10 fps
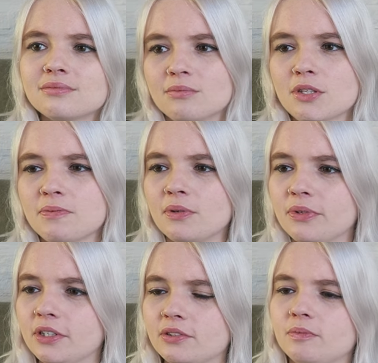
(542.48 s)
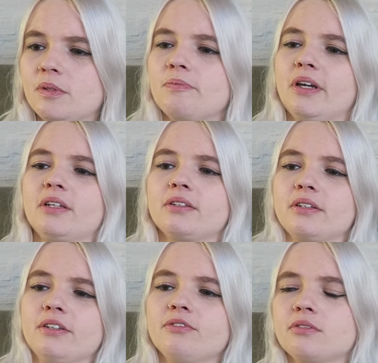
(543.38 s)
Must be weird to be back
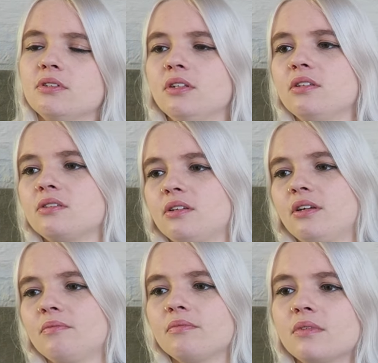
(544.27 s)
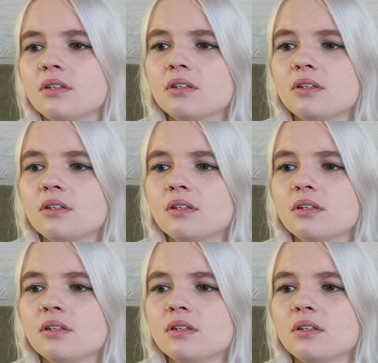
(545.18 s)
there after all this time.